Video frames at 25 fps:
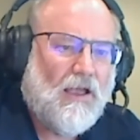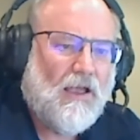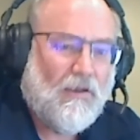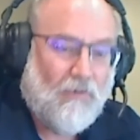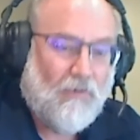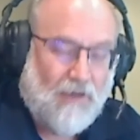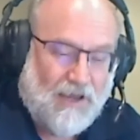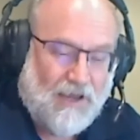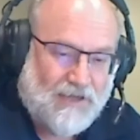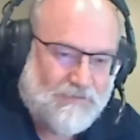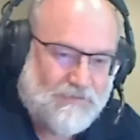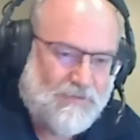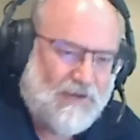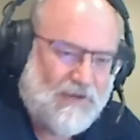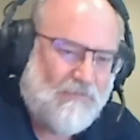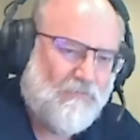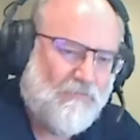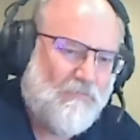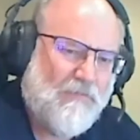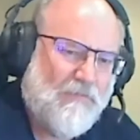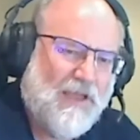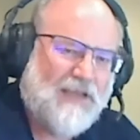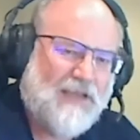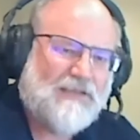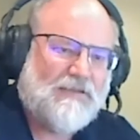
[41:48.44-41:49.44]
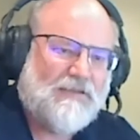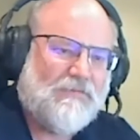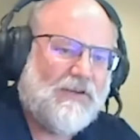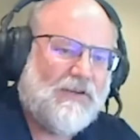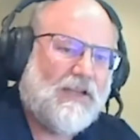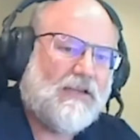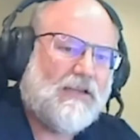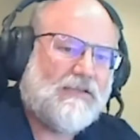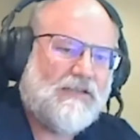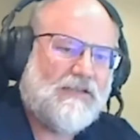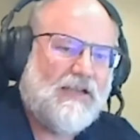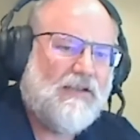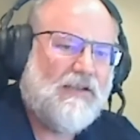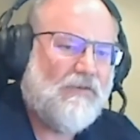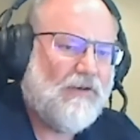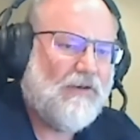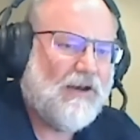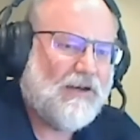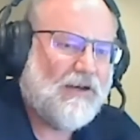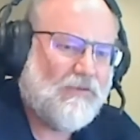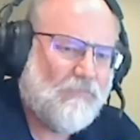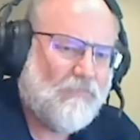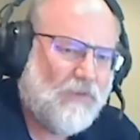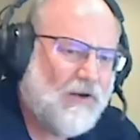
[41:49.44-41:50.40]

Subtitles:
has been massively accelerated,